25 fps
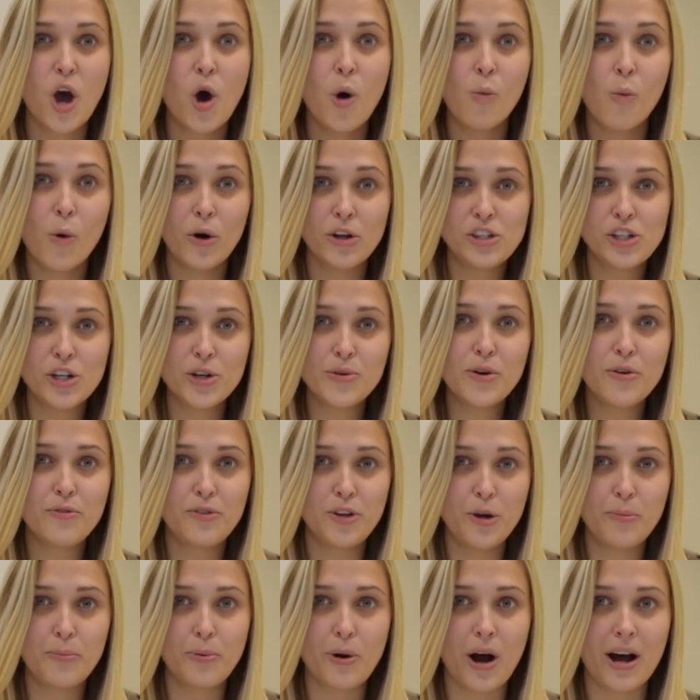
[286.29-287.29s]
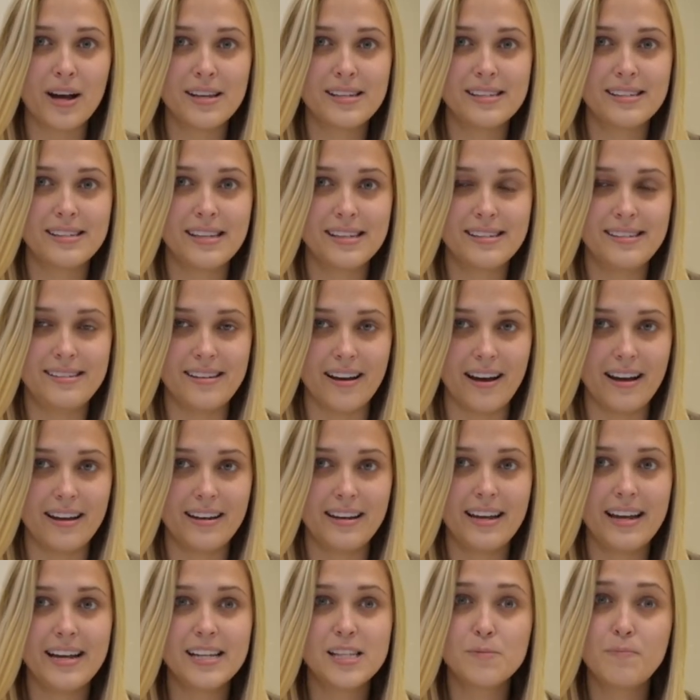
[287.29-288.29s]
Once your review process is
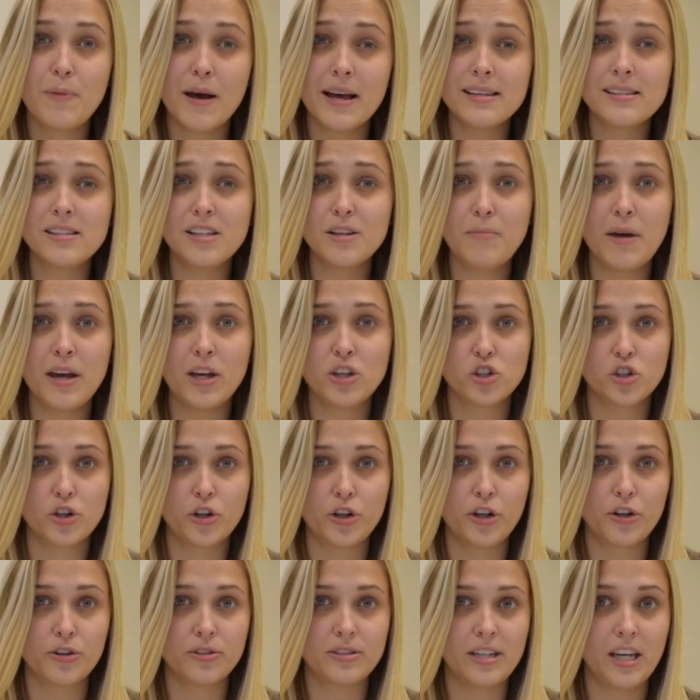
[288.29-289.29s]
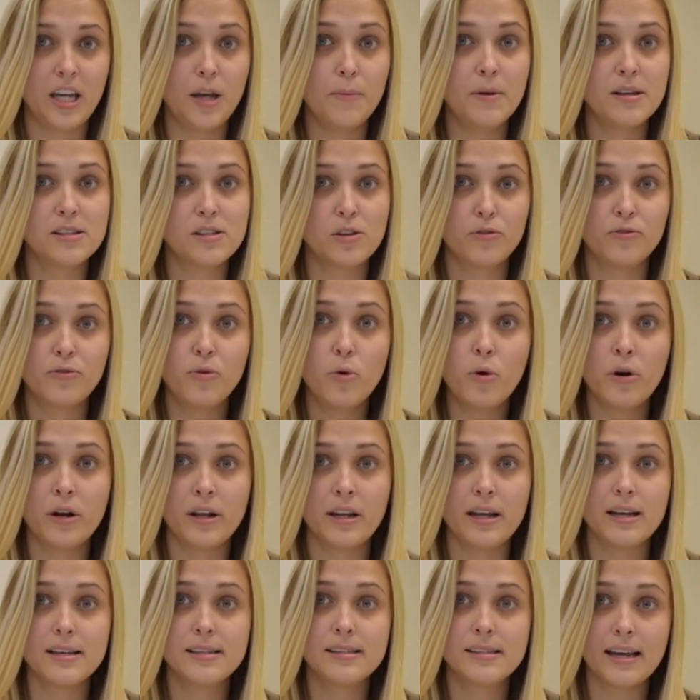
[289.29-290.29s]
done, it's best to make sure your team is
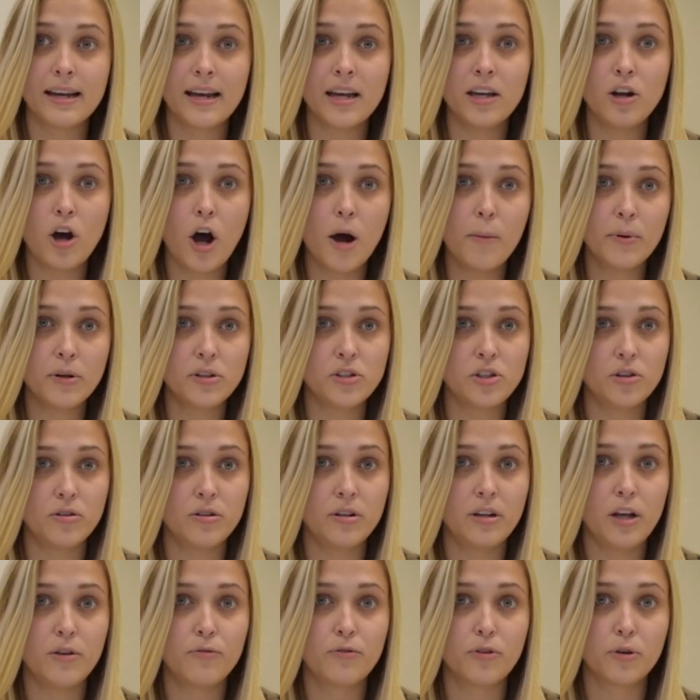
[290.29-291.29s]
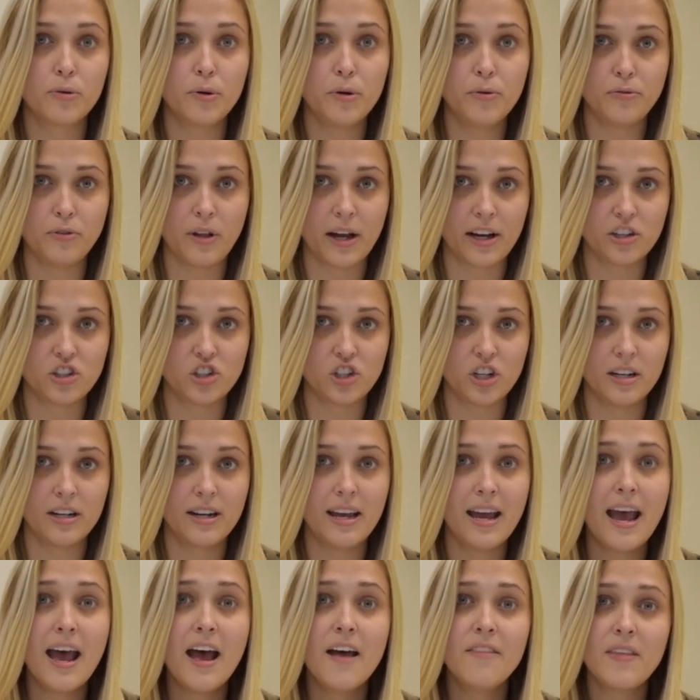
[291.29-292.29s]
afforded a second opportunity for reflection
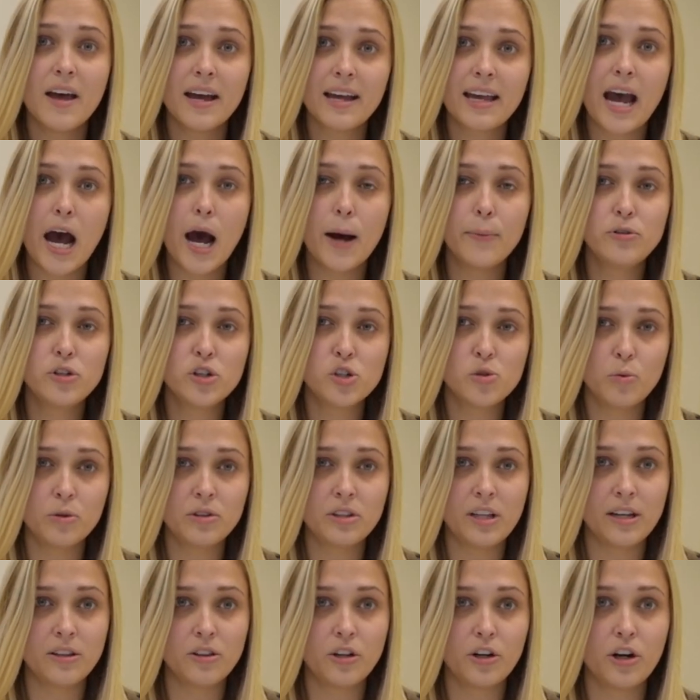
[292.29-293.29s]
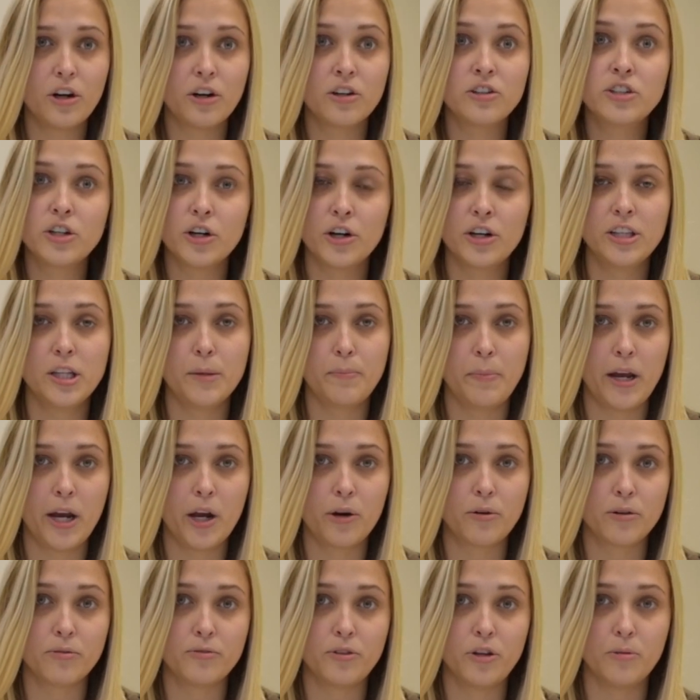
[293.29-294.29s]
that captures what they learned during the
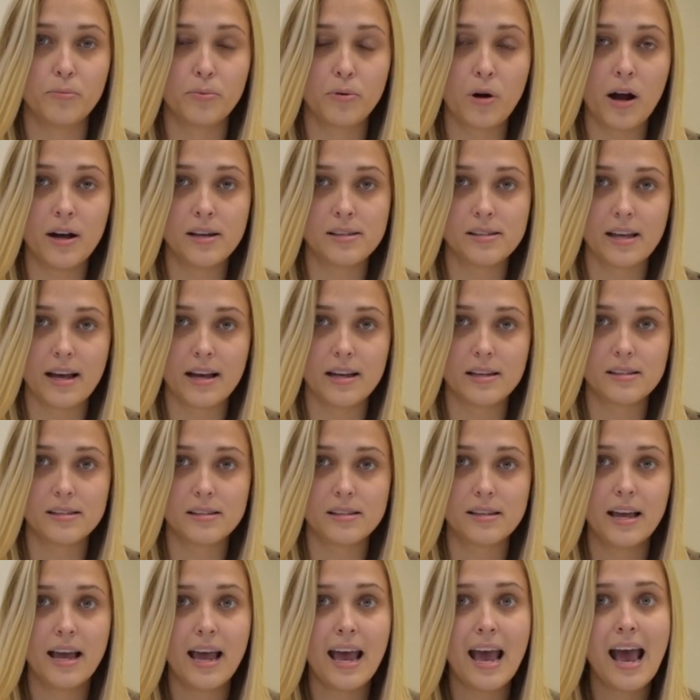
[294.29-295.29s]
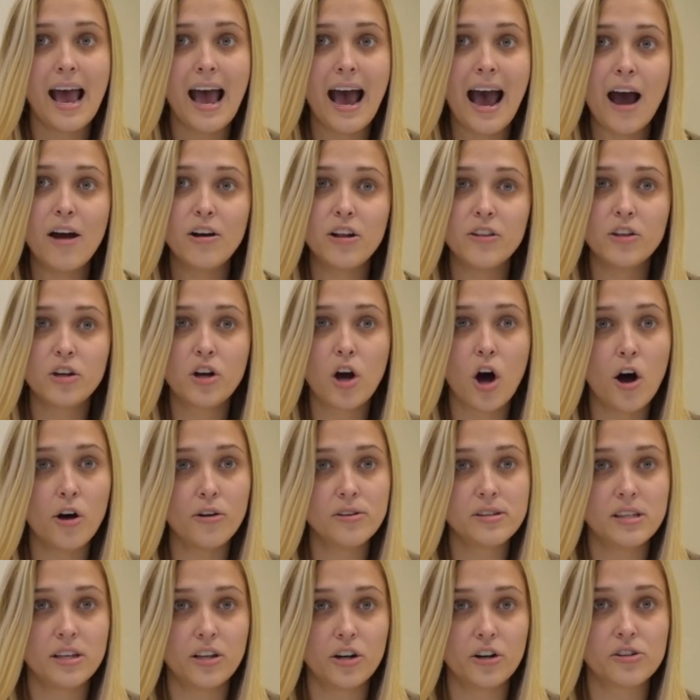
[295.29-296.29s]
peer review process. How did the
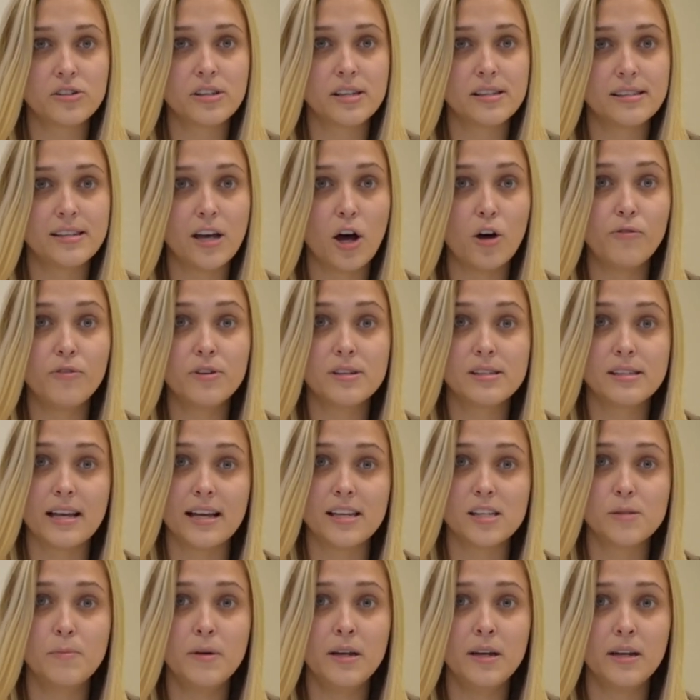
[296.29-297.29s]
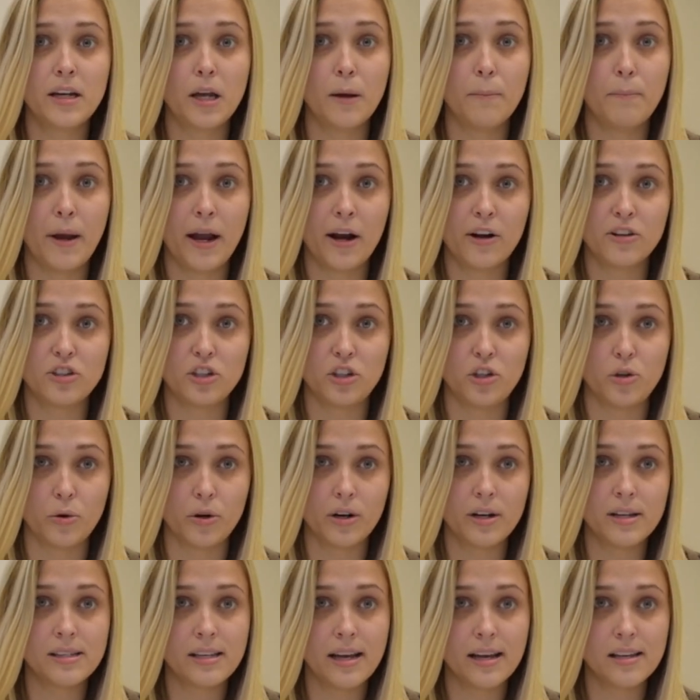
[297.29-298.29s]
call center's self-assessment compare to
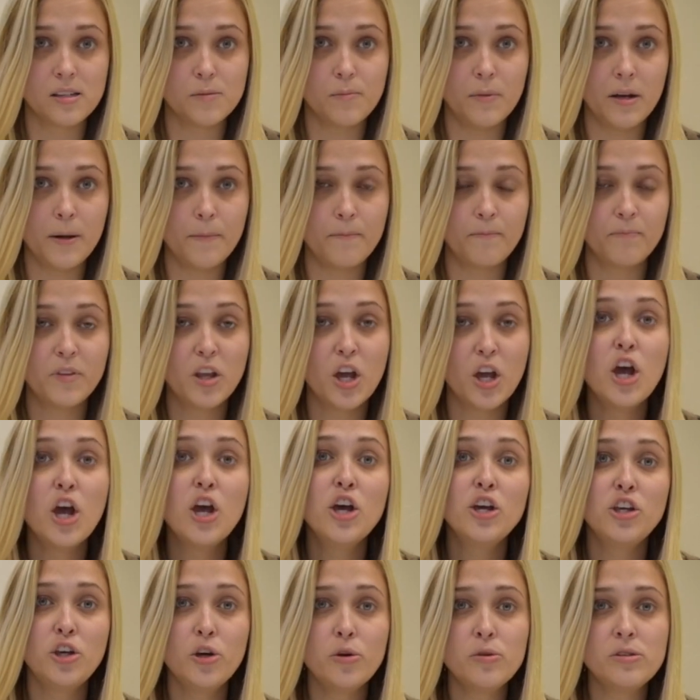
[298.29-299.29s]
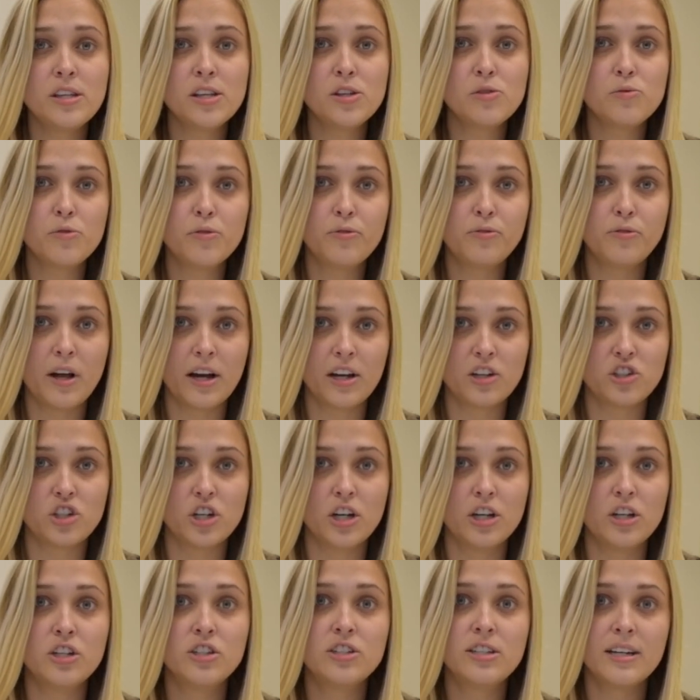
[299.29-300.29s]
your assessment? Use this
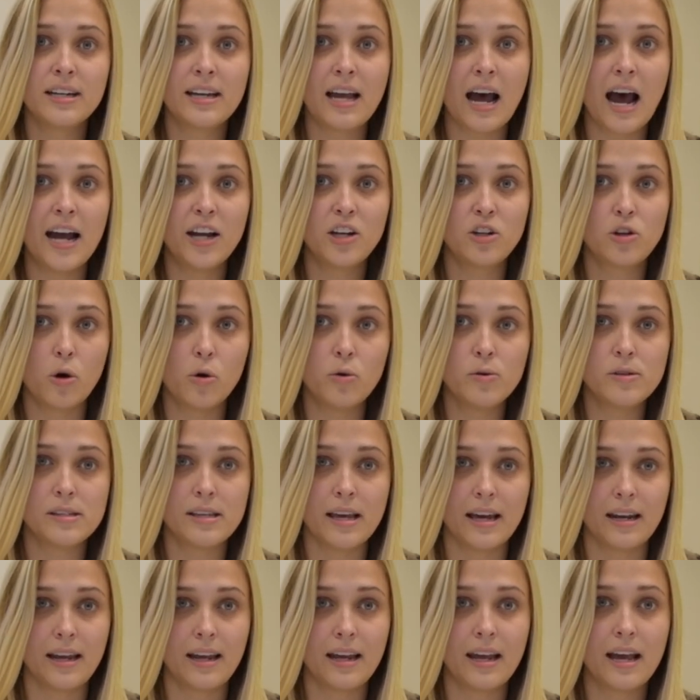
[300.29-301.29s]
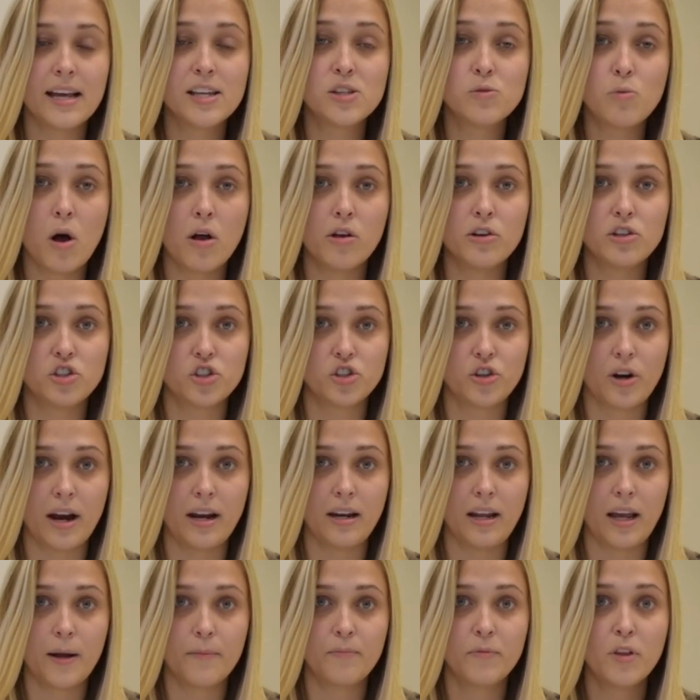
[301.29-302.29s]
reflection to guide goal setting as well as
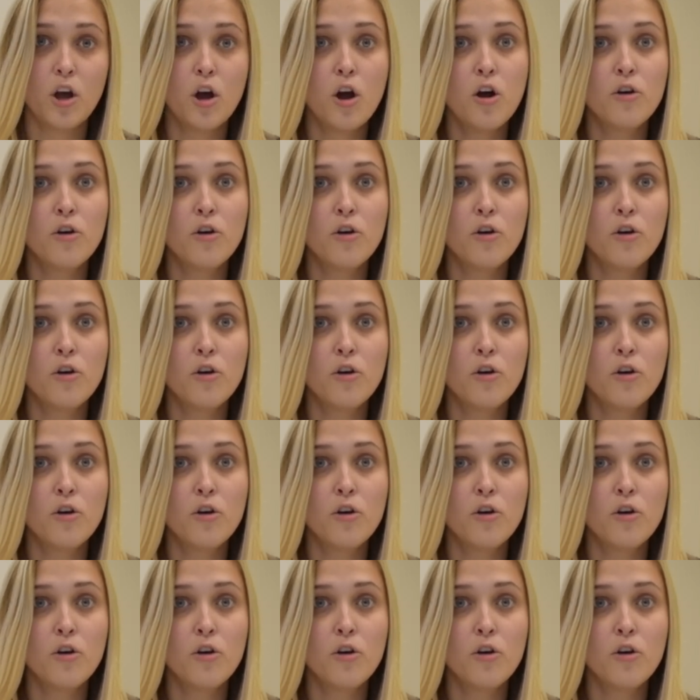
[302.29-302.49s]
training.